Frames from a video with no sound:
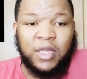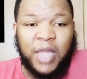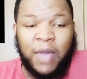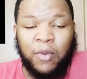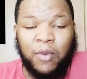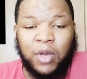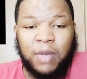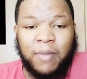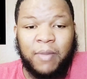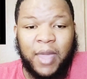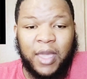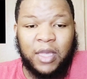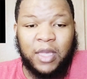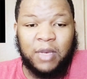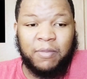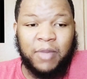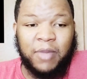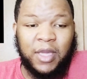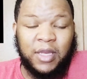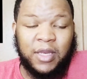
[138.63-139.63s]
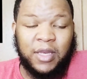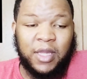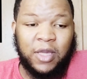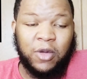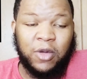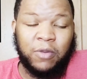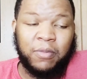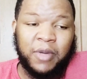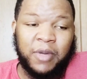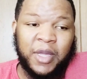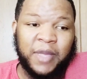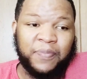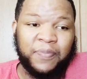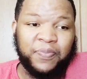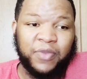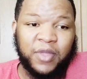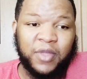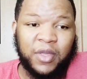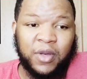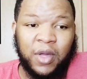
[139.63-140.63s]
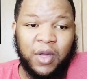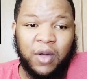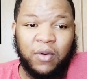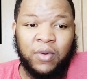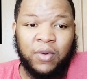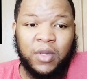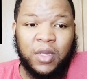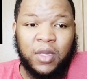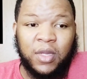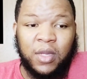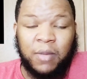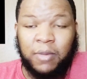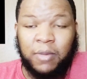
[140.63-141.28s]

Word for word: they want to make it a big deal. But you know,